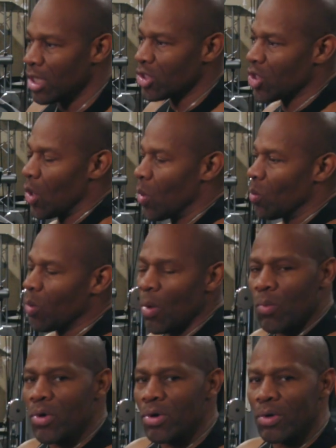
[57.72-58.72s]
So
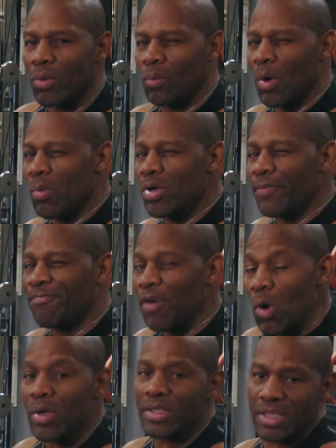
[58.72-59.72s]
what we're what we're
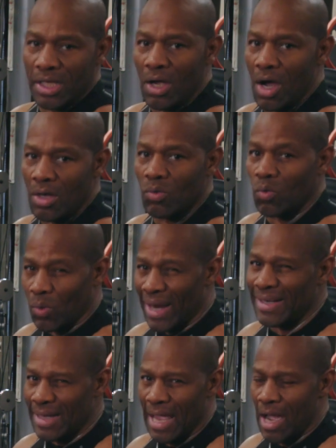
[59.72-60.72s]
focusing on
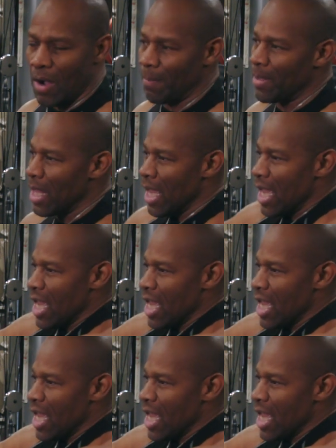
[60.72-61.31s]
right now